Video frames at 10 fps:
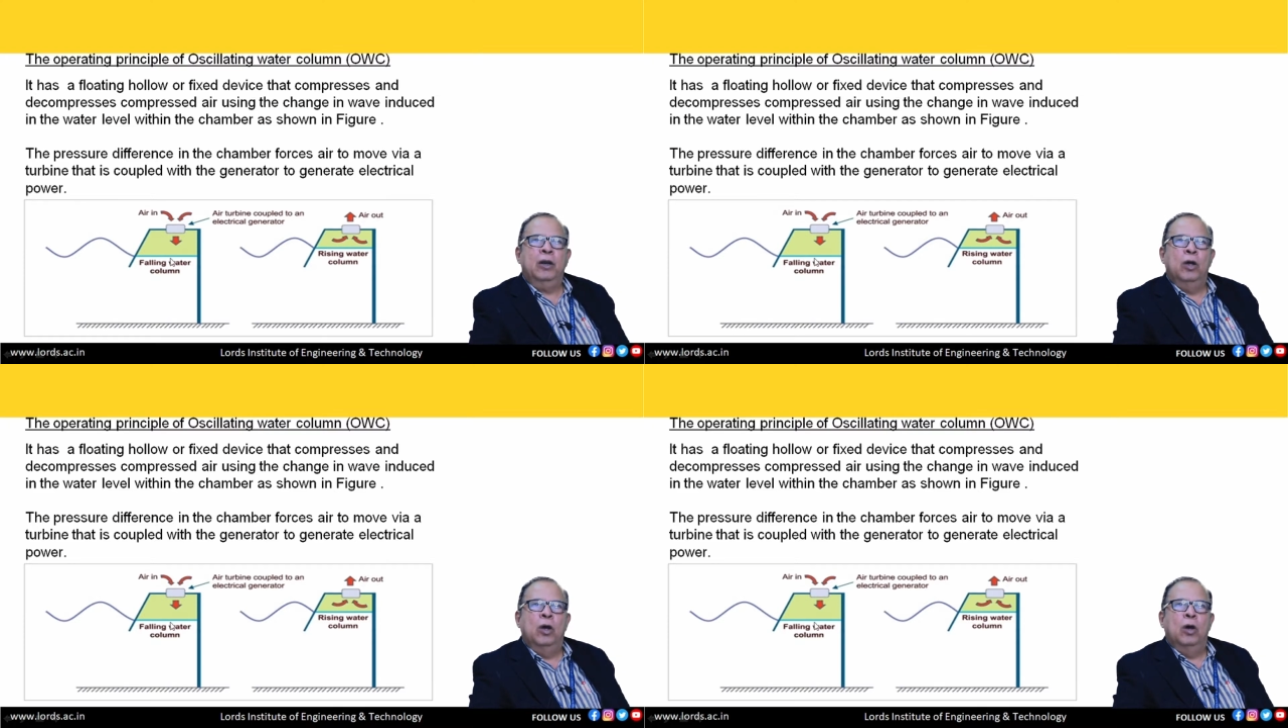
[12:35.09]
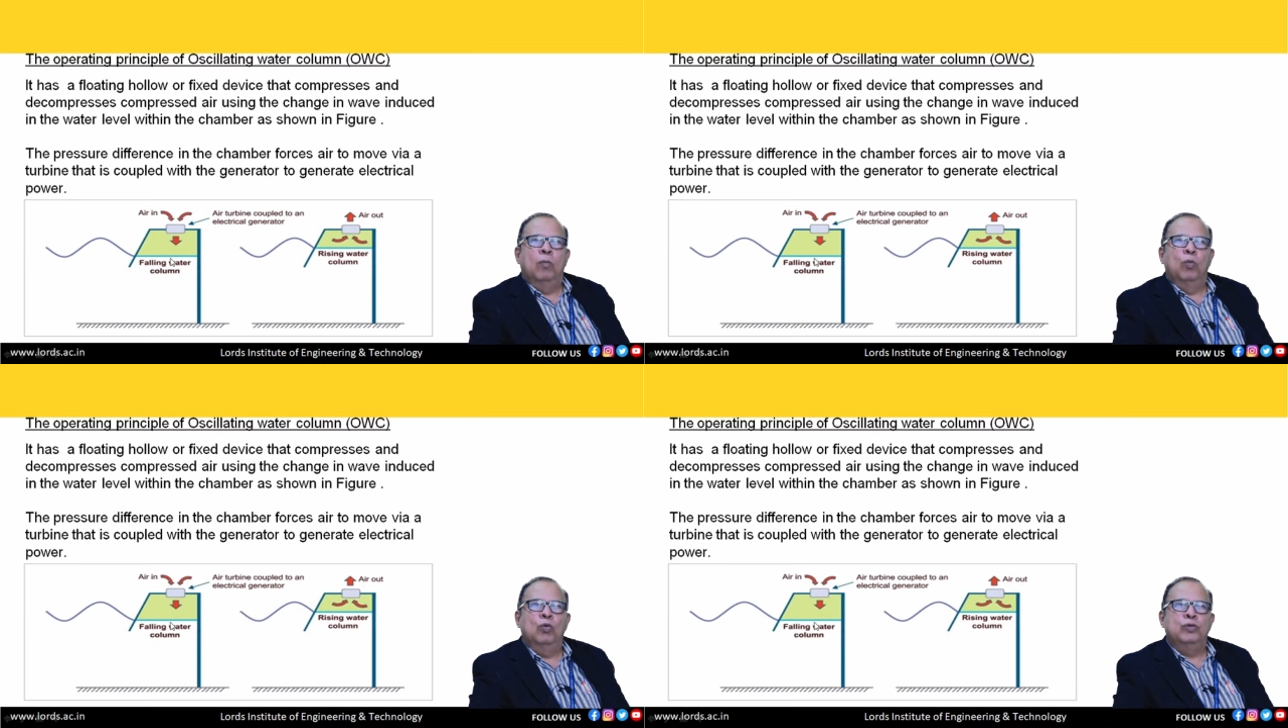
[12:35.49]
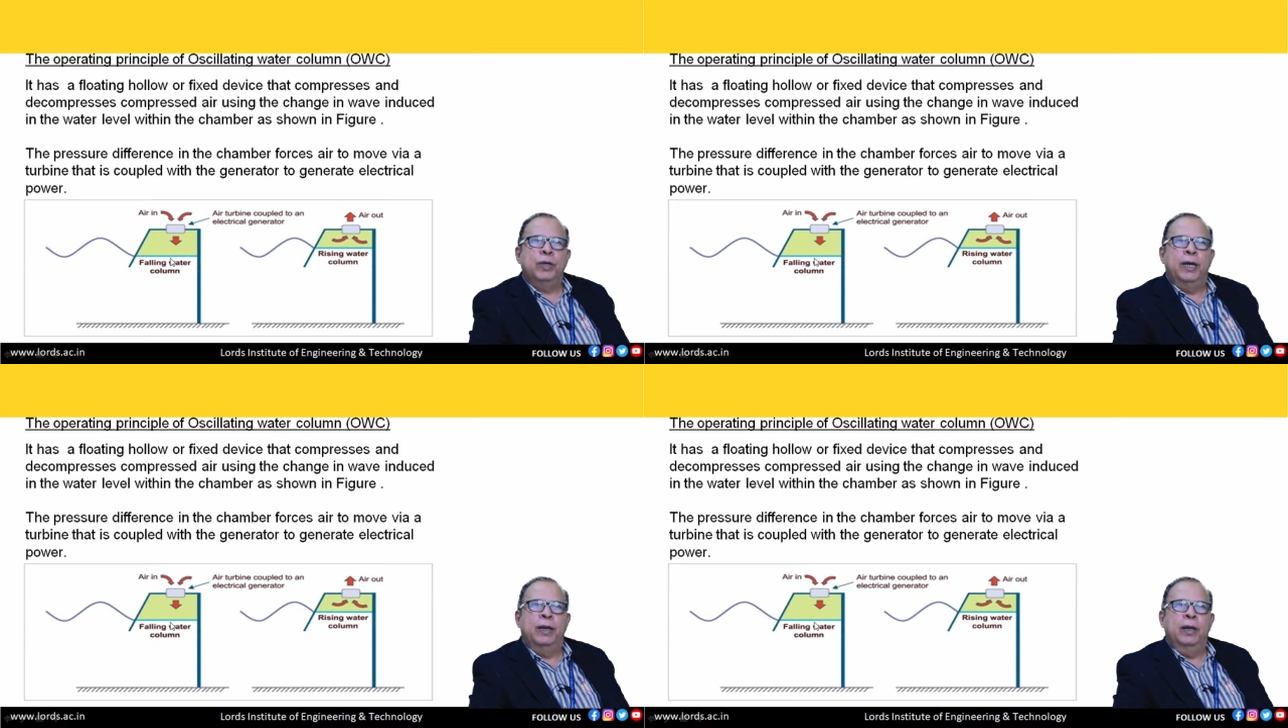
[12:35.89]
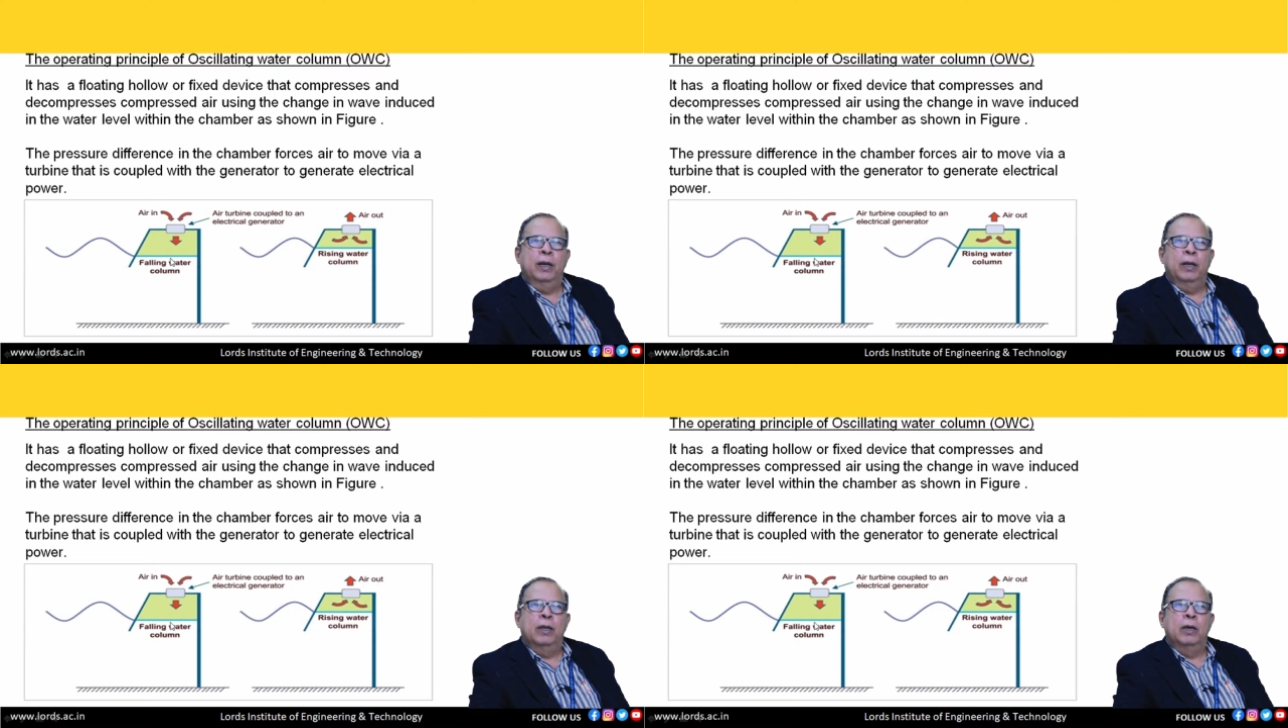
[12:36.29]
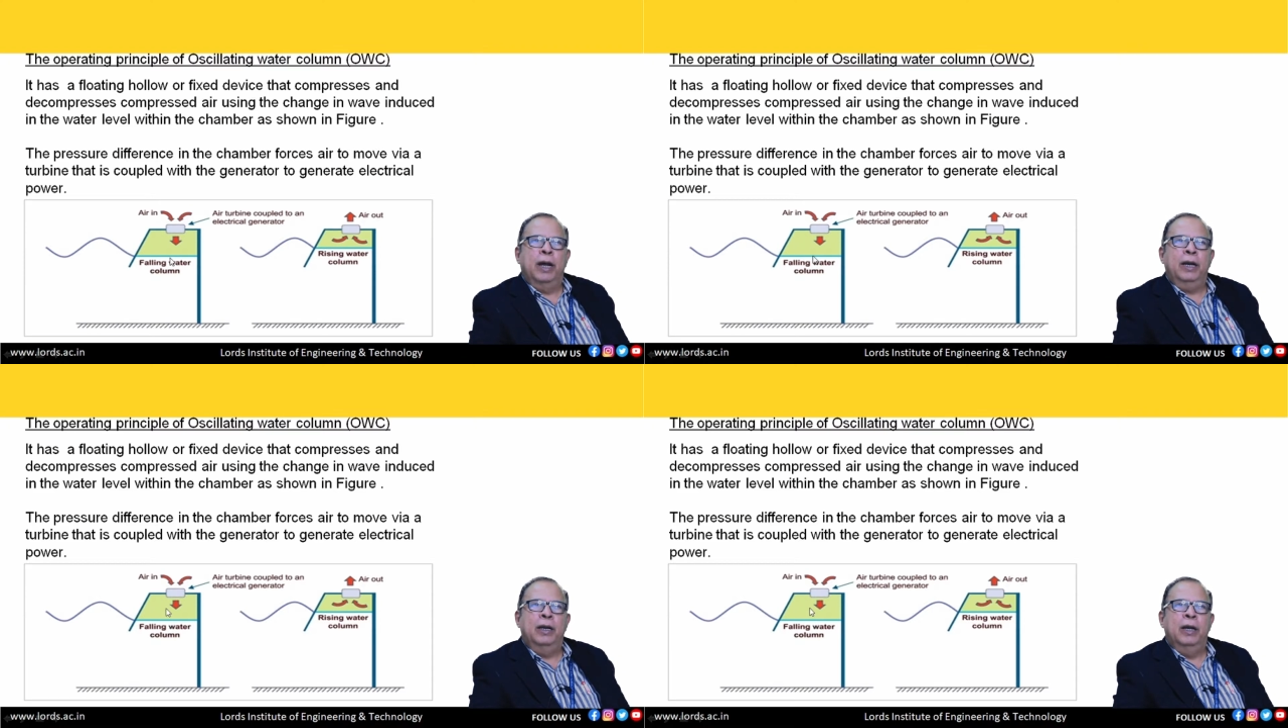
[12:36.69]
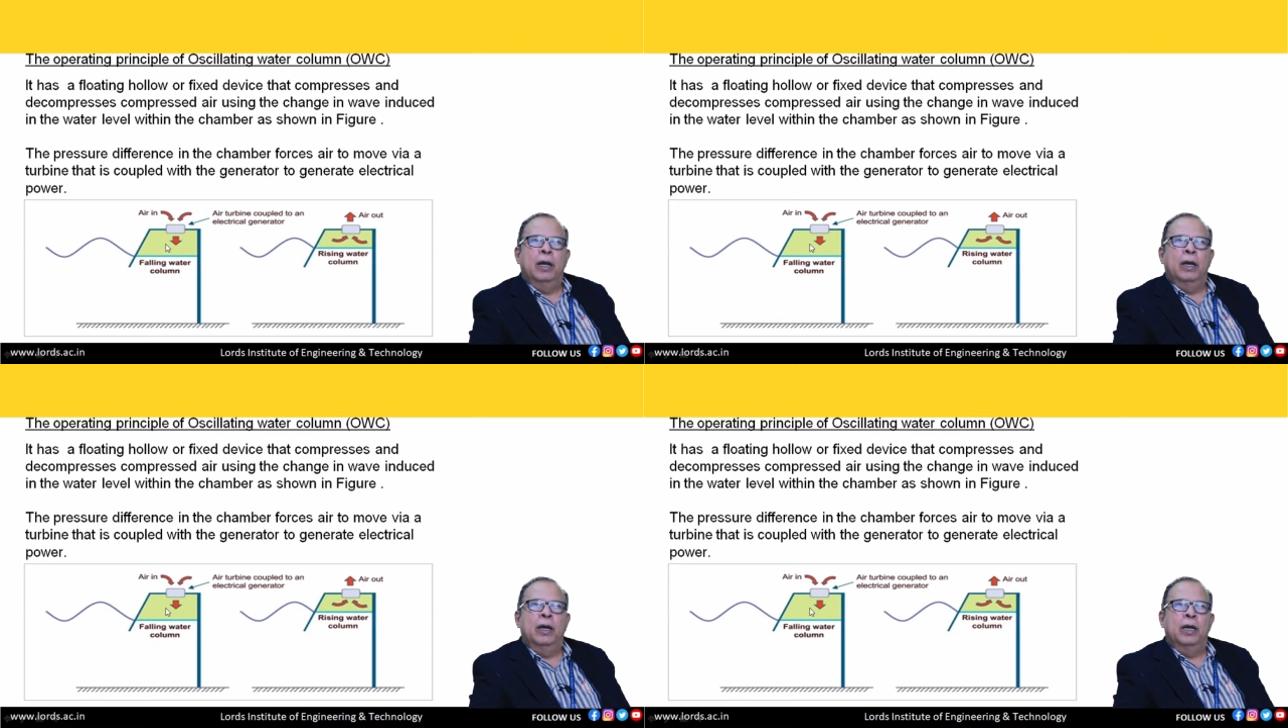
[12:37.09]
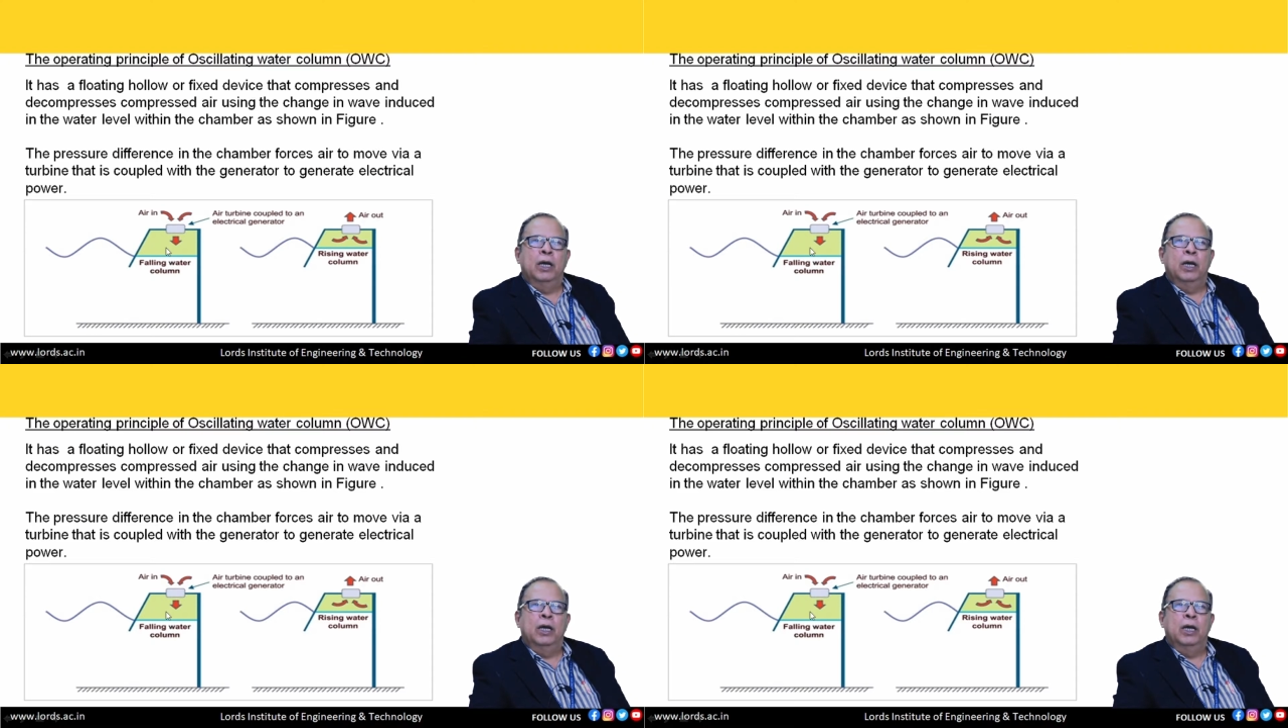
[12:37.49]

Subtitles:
air moves in, right,